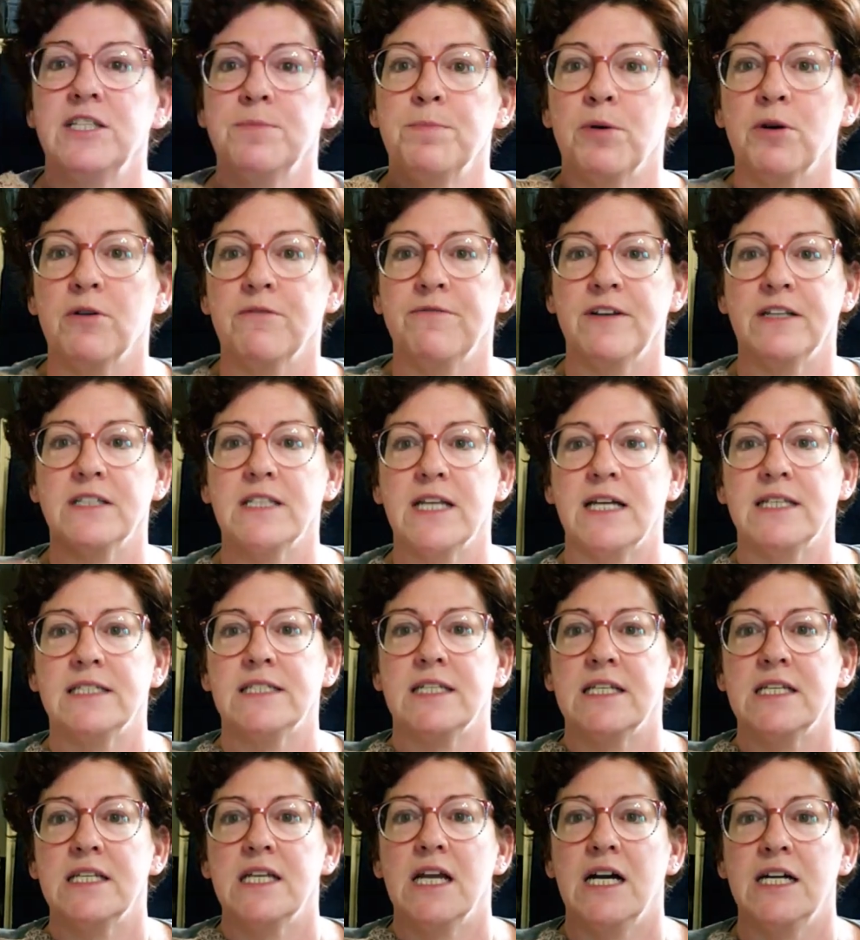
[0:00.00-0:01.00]
perfect. I
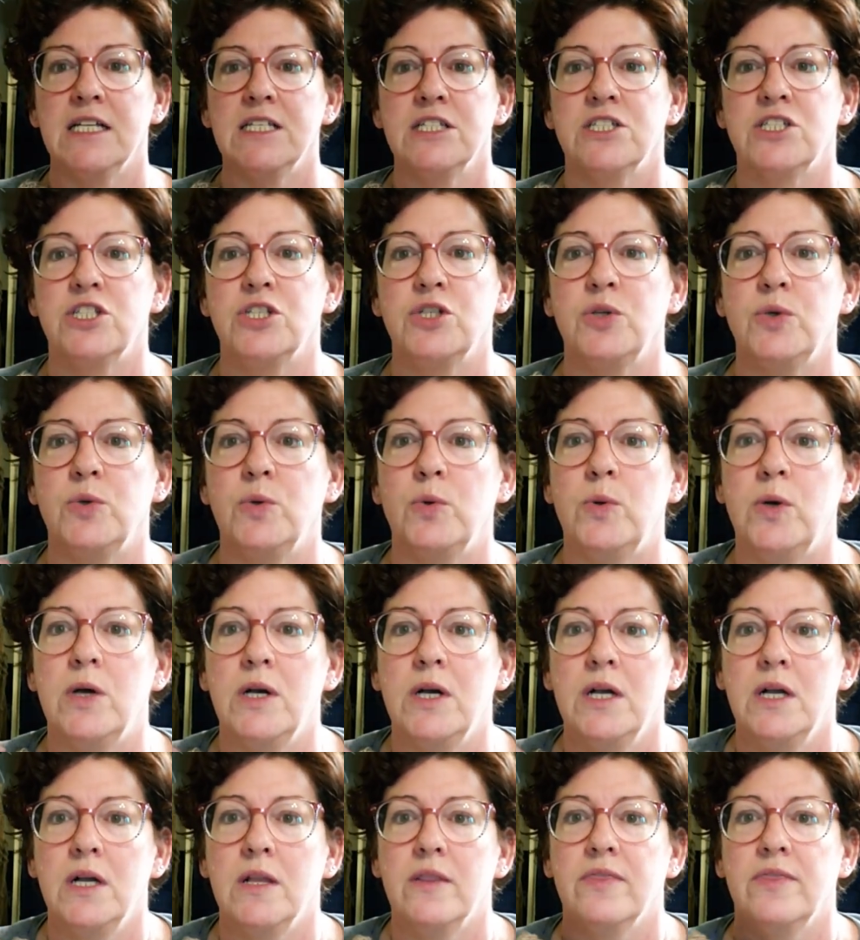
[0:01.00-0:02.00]
did not do
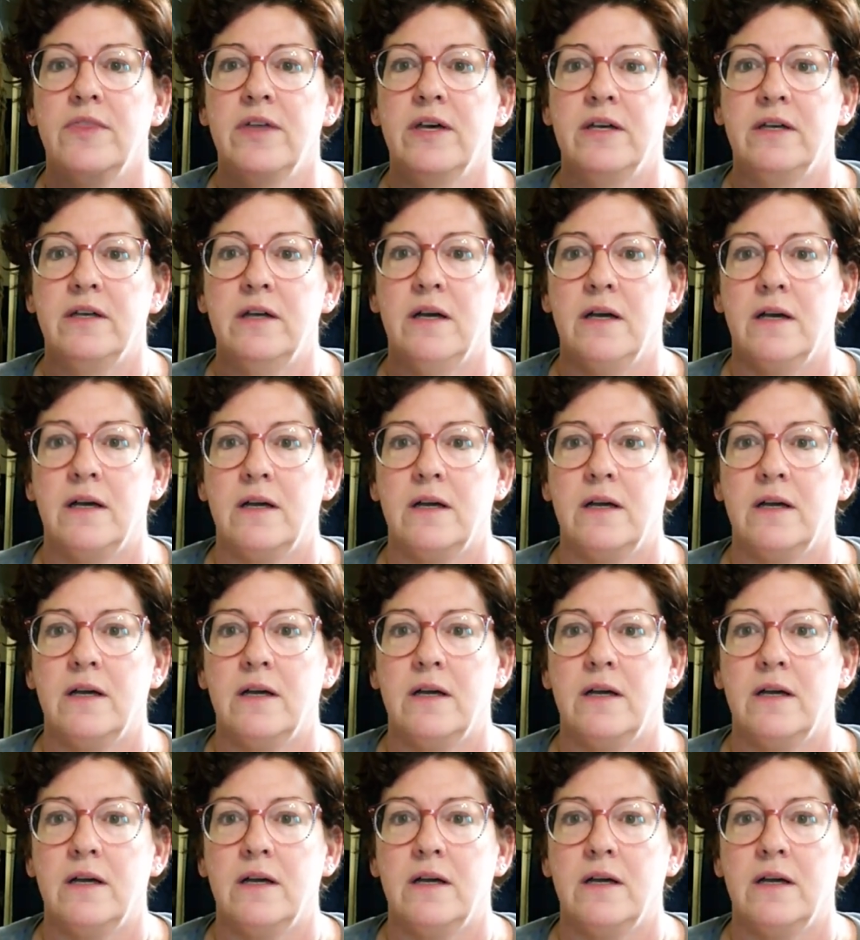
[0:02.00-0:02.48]
the